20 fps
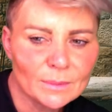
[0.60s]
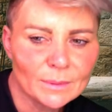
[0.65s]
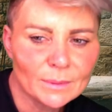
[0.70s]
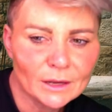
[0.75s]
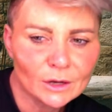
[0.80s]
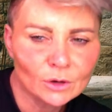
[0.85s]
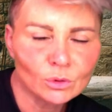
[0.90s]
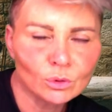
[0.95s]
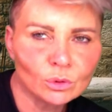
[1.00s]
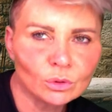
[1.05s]
wee
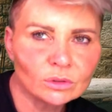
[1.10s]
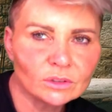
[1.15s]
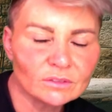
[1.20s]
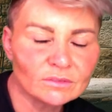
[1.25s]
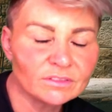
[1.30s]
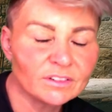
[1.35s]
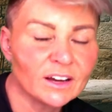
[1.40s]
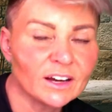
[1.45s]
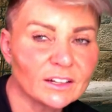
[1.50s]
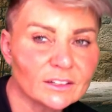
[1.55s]
bit
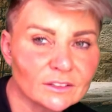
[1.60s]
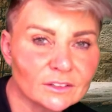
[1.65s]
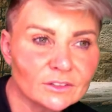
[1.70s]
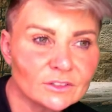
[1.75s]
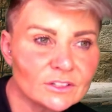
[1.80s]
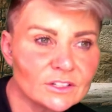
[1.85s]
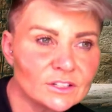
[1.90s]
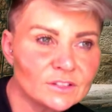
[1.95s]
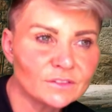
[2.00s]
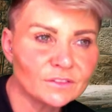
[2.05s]
cold. In fact,
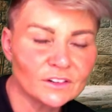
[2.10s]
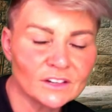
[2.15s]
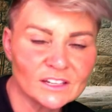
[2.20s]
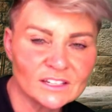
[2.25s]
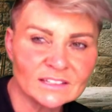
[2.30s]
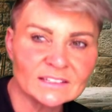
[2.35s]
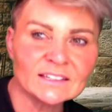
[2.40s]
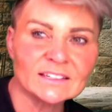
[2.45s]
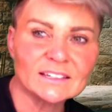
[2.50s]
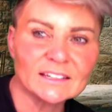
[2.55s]
Dundee's
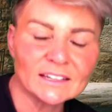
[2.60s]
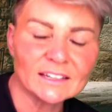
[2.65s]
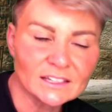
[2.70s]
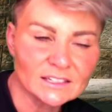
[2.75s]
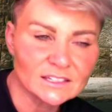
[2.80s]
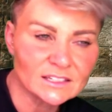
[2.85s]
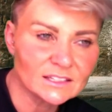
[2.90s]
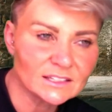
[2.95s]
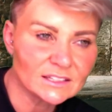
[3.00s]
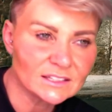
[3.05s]
freezing the day.
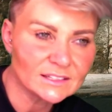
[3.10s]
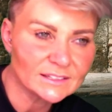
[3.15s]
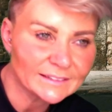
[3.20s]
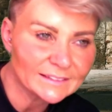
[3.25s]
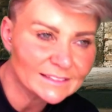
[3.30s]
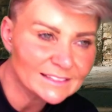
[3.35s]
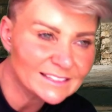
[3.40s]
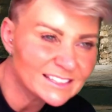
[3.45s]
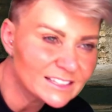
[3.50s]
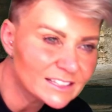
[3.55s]
It's
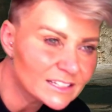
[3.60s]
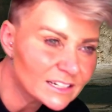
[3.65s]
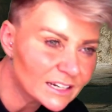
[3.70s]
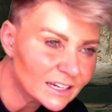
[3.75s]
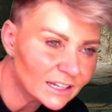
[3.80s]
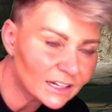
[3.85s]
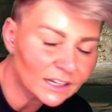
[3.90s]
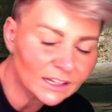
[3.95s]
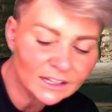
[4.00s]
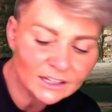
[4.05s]

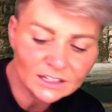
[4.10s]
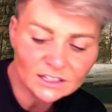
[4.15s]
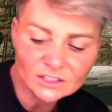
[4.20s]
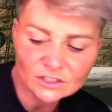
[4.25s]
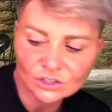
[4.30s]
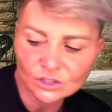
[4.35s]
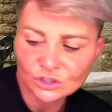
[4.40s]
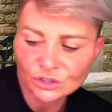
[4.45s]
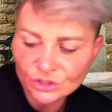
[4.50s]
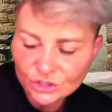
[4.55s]
dreary,
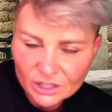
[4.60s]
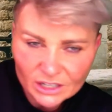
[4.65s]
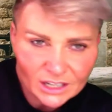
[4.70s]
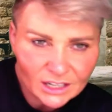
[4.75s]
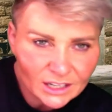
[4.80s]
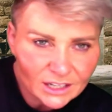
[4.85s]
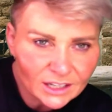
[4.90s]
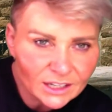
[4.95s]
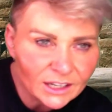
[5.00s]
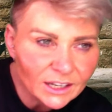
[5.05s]
it's
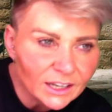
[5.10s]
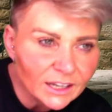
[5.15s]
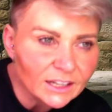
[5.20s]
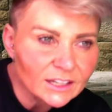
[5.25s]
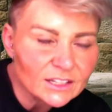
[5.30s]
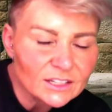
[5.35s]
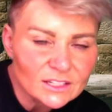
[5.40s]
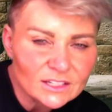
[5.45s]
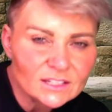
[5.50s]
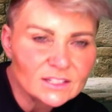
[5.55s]
dreich,
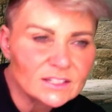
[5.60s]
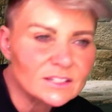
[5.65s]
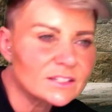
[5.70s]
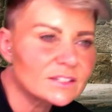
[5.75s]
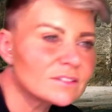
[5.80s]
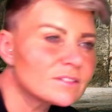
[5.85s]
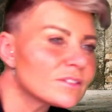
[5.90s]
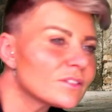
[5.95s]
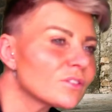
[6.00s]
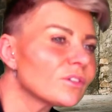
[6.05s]

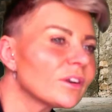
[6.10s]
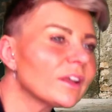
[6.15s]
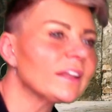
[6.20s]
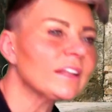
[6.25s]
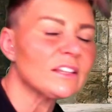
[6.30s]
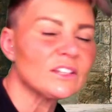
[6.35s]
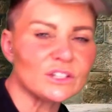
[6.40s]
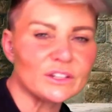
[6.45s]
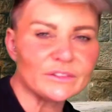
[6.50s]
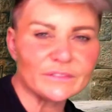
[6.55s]
the
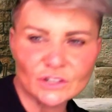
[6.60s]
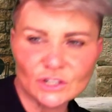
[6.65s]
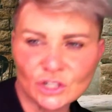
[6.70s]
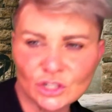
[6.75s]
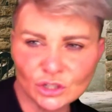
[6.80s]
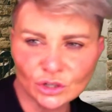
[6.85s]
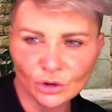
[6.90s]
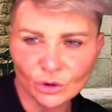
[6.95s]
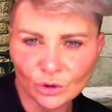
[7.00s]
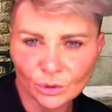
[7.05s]
rain's never
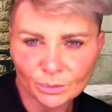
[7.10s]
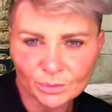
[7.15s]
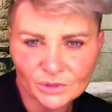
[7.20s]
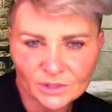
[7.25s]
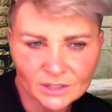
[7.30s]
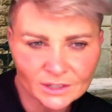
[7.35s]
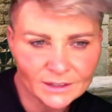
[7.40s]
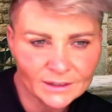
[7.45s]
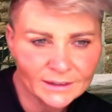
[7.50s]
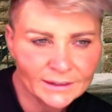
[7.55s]

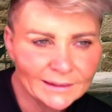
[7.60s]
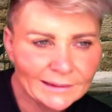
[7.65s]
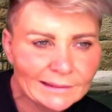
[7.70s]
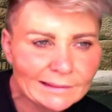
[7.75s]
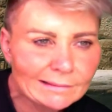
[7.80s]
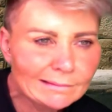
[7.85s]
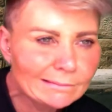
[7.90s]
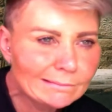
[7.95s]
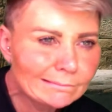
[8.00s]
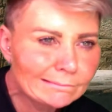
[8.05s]
stopped.
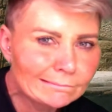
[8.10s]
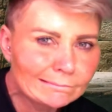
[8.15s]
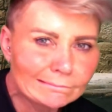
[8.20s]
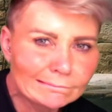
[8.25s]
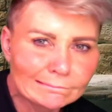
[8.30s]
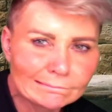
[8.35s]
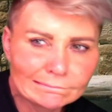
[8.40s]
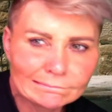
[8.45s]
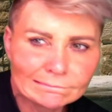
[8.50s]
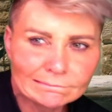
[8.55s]

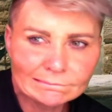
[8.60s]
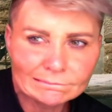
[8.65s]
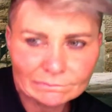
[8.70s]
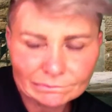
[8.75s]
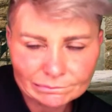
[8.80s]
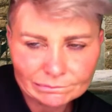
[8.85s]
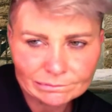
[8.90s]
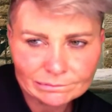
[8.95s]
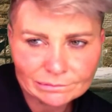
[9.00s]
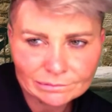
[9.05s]

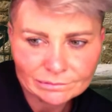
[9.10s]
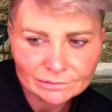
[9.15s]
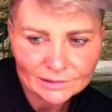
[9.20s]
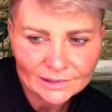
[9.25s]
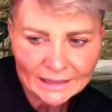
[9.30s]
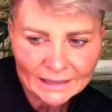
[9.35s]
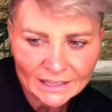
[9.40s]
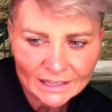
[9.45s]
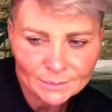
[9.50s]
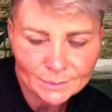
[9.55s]
Oh,
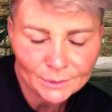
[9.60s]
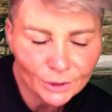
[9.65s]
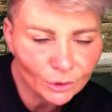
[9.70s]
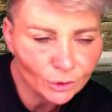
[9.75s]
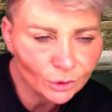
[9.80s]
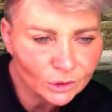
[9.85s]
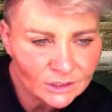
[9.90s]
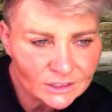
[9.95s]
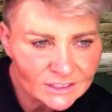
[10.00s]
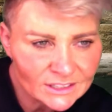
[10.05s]
thinking
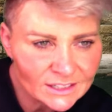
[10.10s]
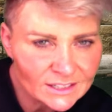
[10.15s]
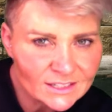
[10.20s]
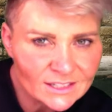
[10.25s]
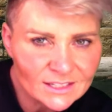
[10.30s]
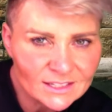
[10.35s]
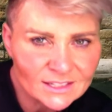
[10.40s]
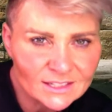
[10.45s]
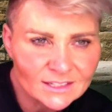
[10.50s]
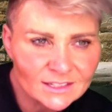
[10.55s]
about
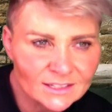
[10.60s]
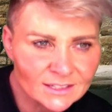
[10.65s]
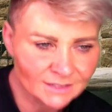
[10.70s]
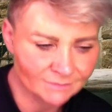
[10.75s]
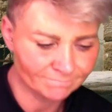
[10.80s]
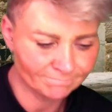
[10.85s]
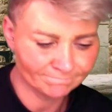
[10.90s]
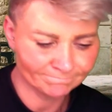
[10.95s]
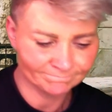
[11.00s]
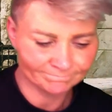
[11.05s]

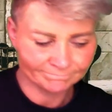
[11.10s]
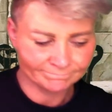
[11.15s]
holidays.